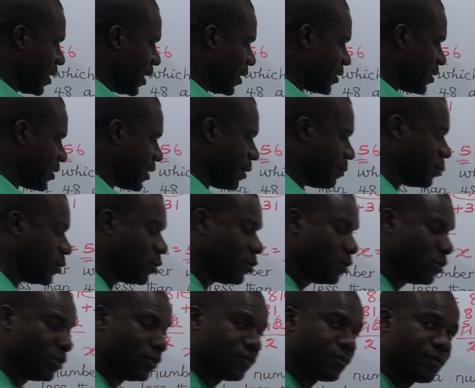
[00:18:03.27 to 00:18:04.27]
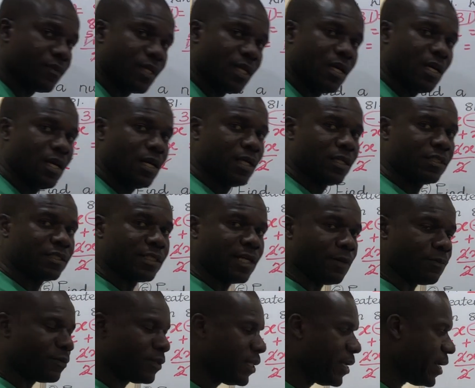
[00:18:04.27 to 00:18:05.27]
That's step 2.
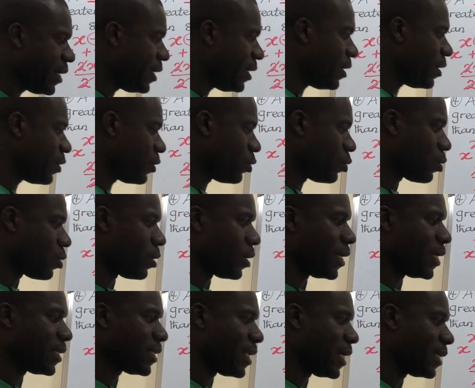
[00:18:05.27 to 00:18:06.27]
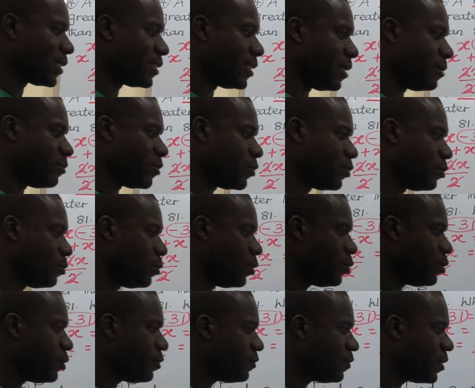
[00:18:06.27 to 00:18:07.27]
Step 3, you collect like terms.
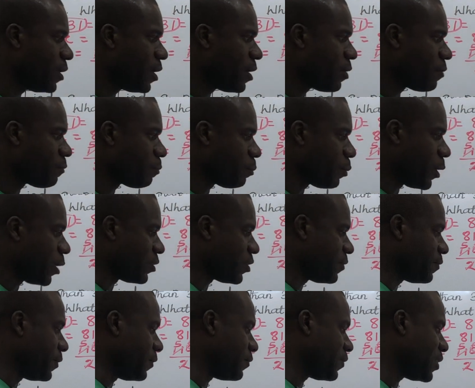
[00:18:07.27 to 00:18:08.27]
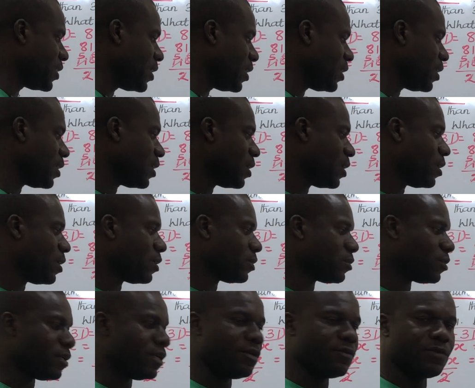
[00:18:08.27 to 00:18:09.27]
Remove plus 15
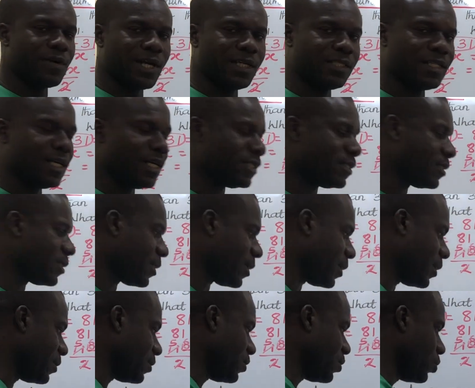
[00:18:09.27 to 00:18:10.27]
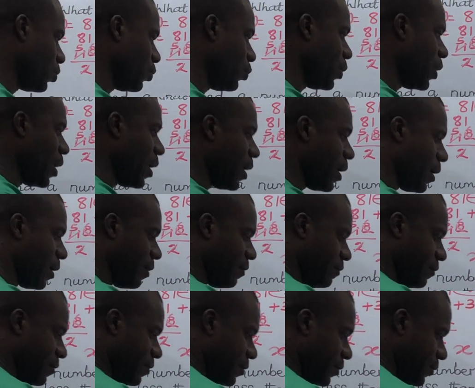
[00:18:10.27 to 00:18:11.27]
to the right hand side. So we
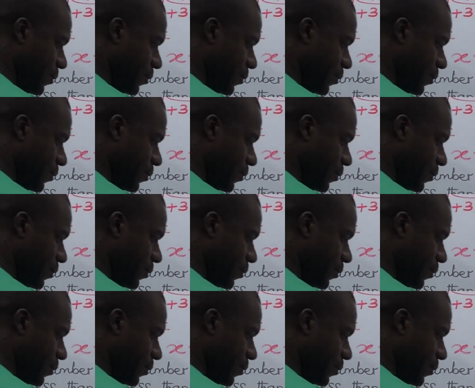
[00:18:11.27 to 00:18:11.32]
have